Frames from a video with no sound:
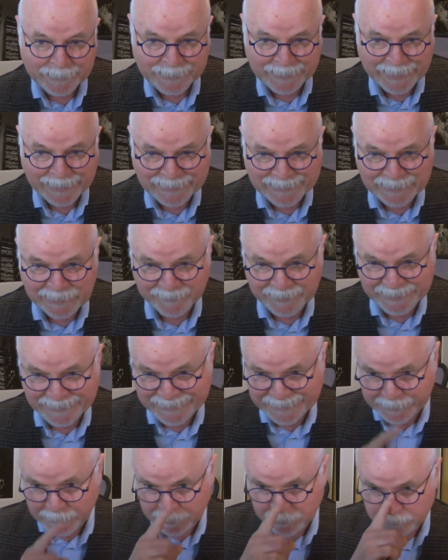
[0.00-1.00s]
Thanksgiving
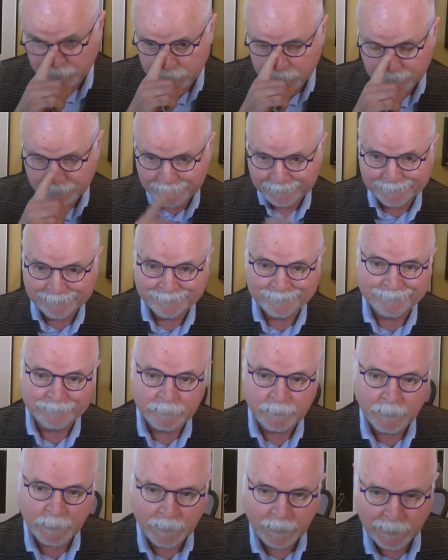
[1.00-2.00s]
dinner
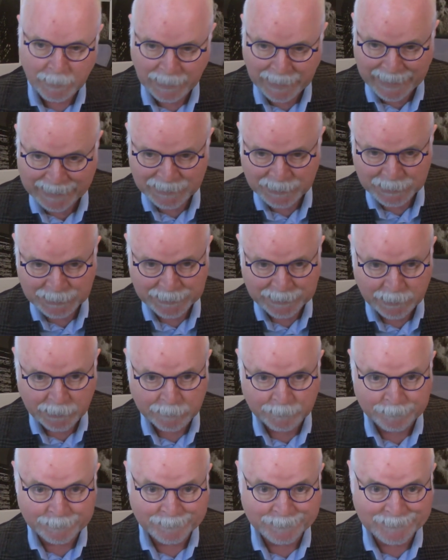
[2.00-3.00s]
last year,
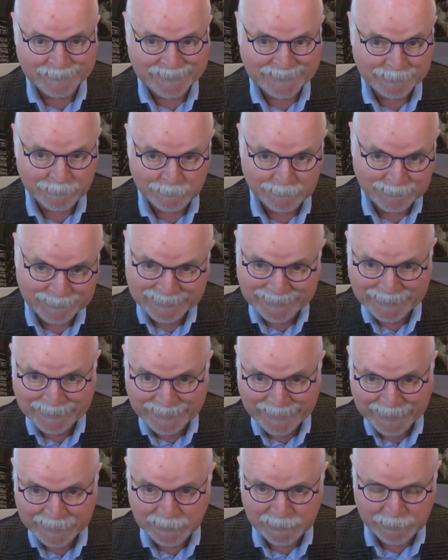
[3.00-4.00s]
seated
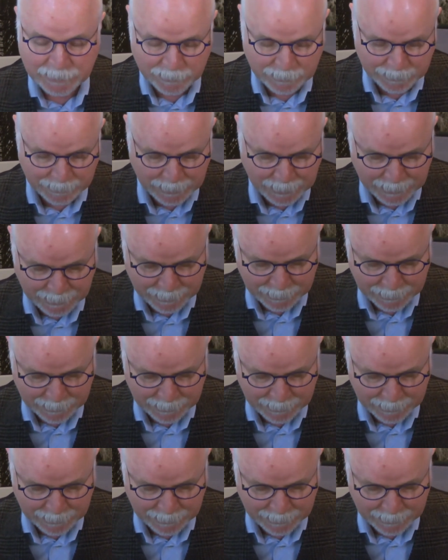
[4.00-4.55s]
next to a